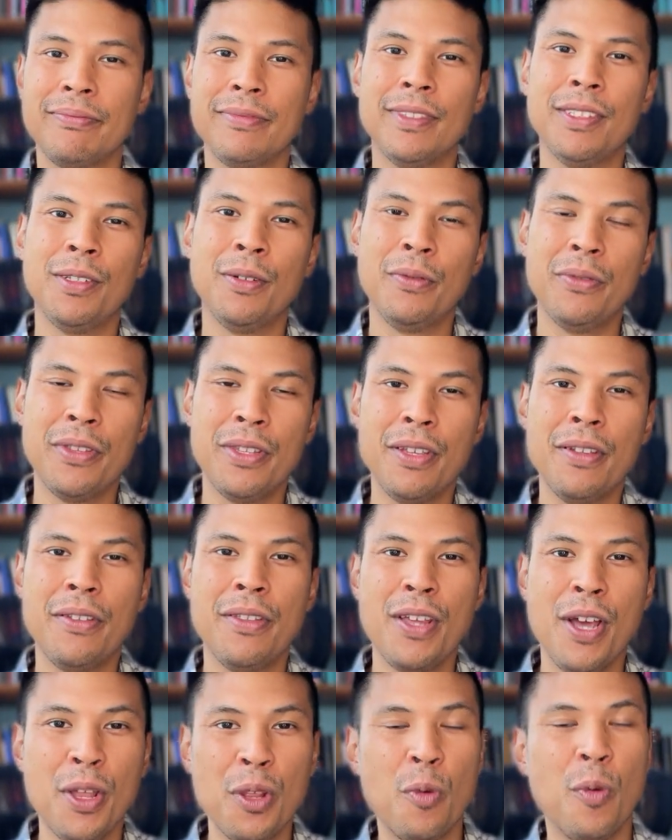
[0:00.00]

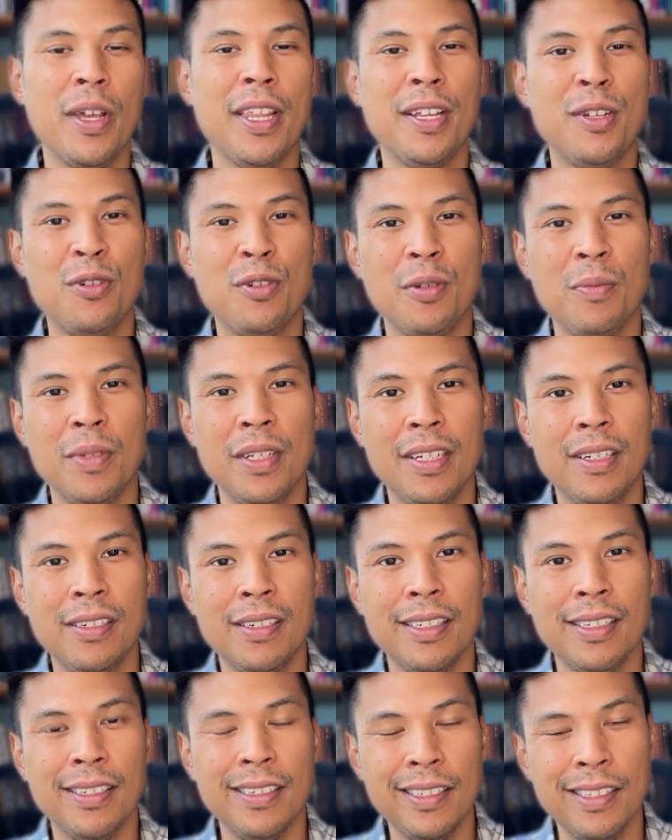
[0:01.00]
the other way that you can be
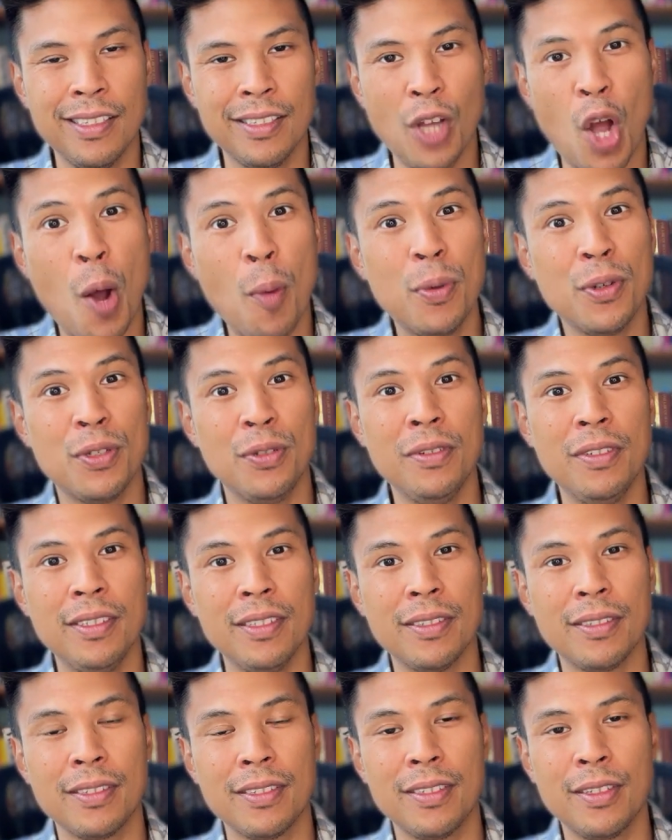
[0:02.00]
hearing it is
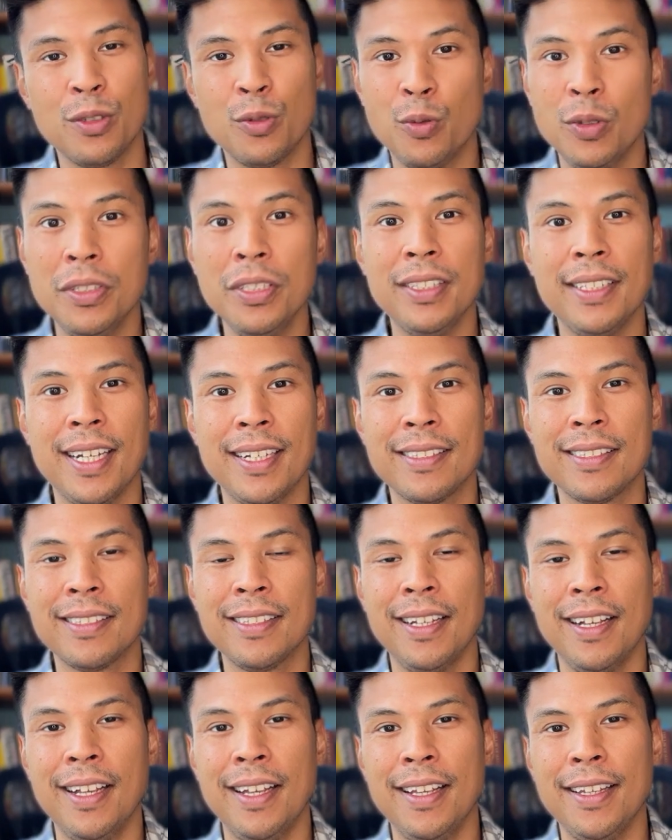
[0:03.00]
opportunities, because really that's
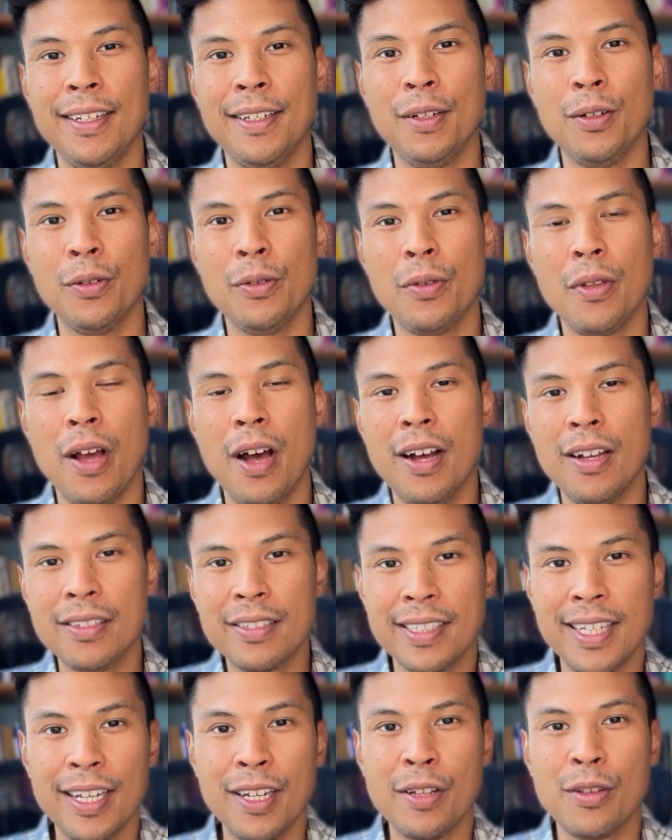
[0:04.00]
us
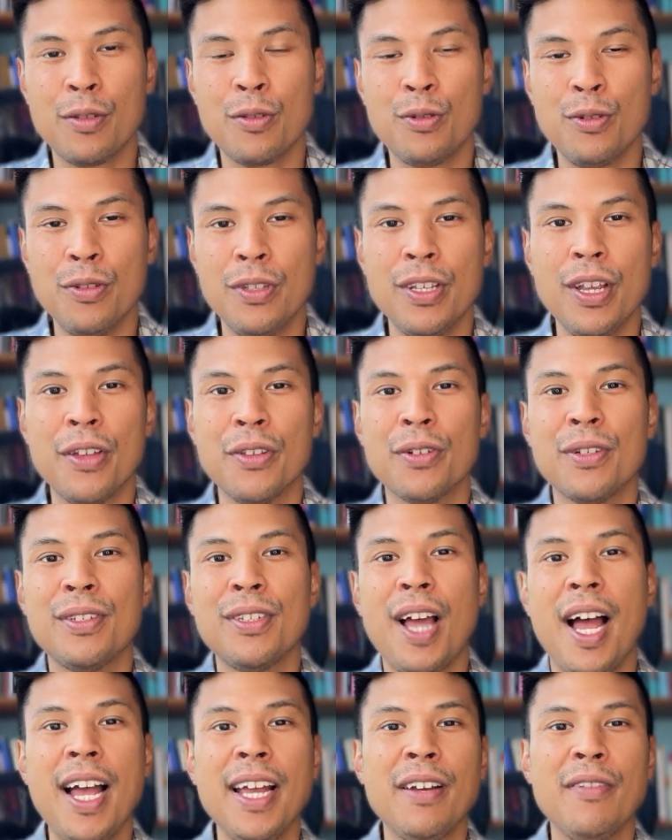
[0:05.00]
getting to the other
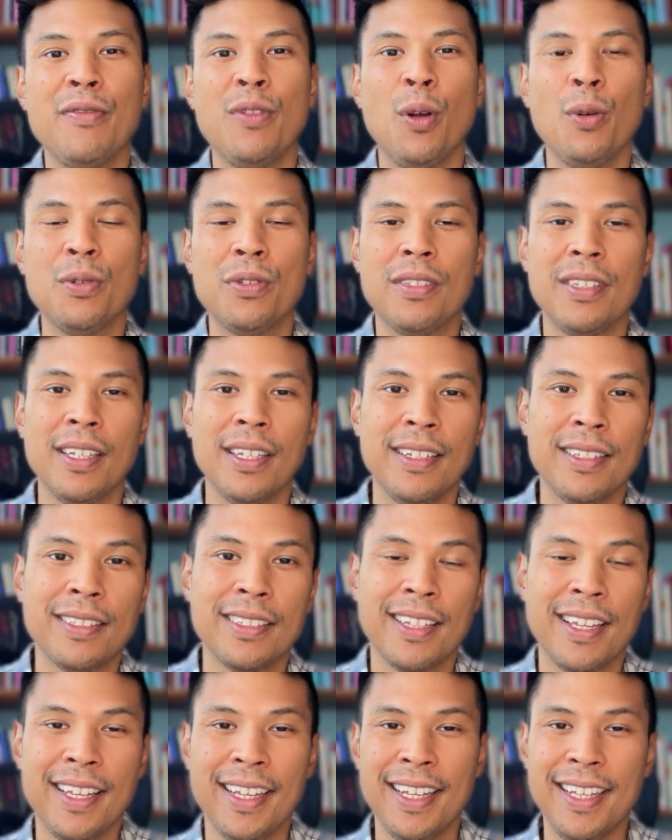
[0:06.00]
side of those things
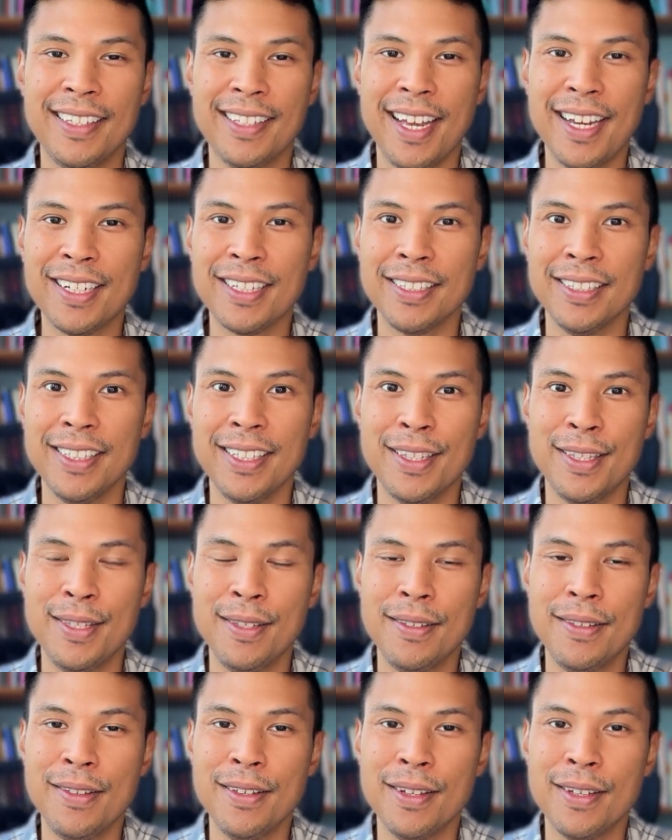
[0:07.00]
is actually
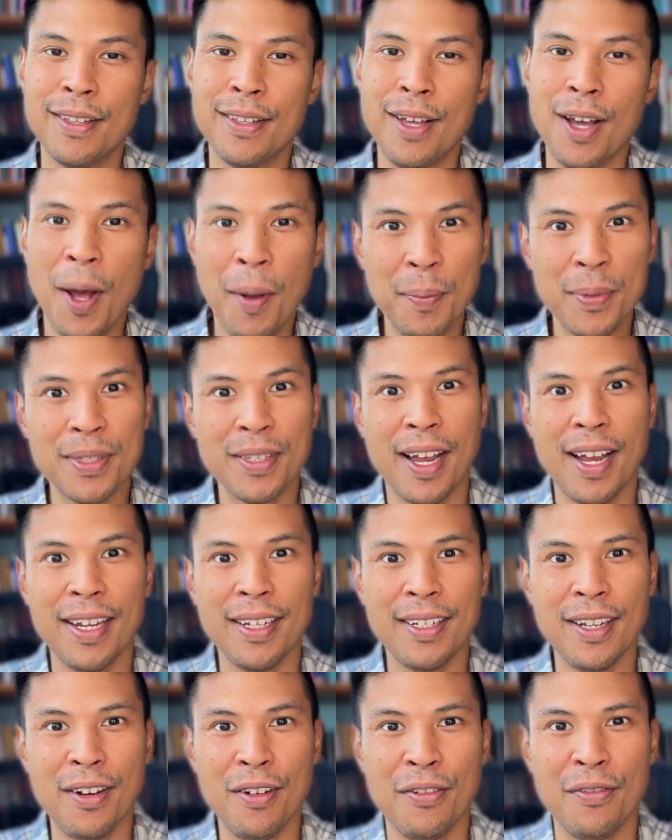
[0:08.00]
the
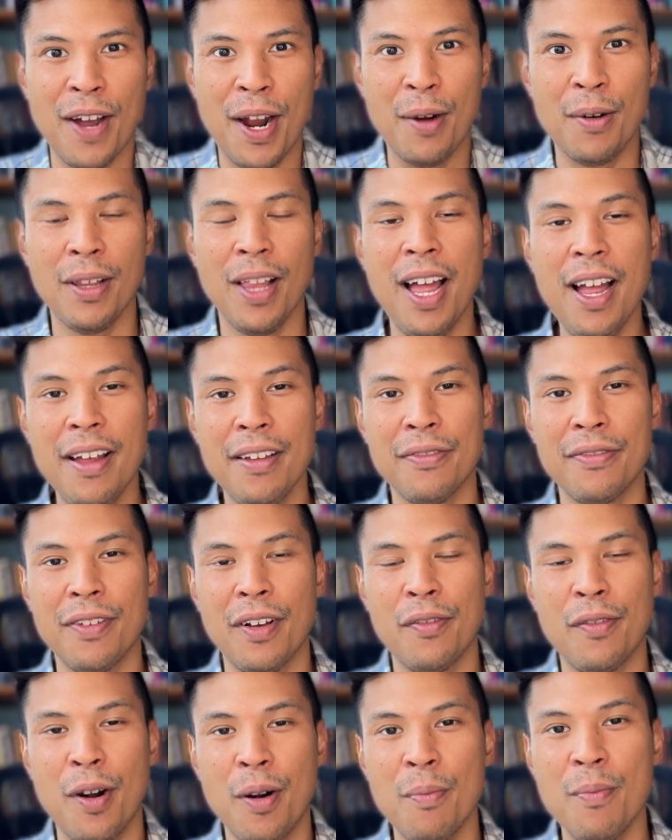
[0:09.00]
upside of our life,
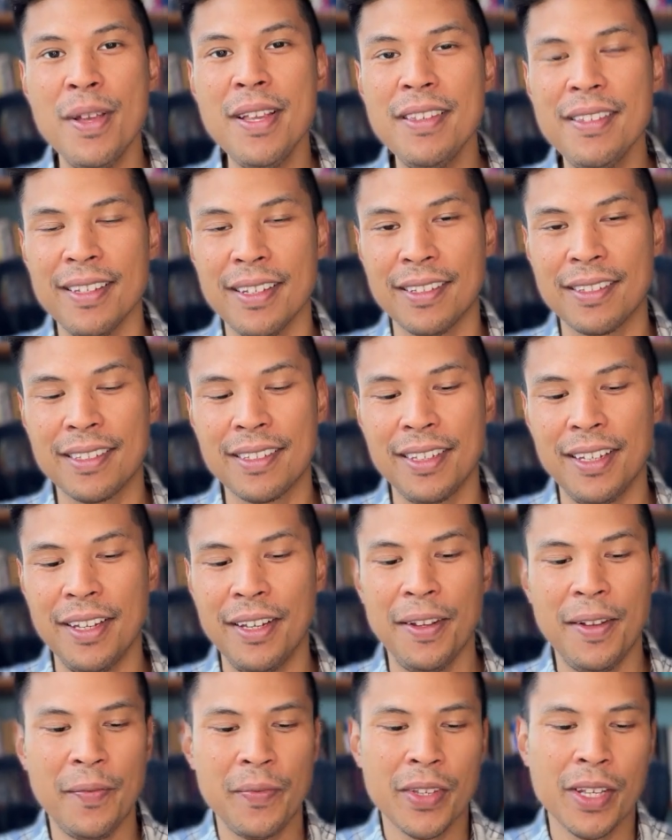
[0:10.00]
of our business.
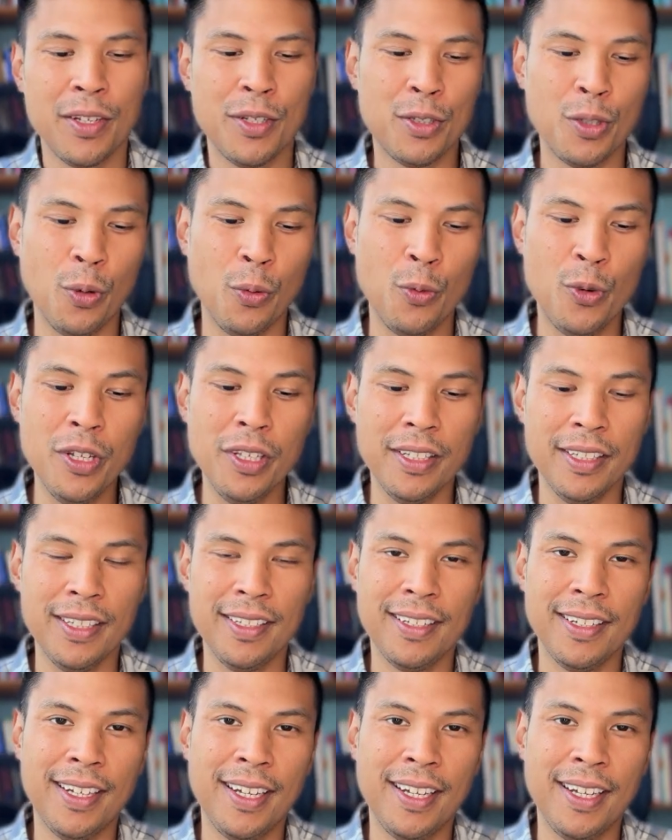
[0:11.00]
So really,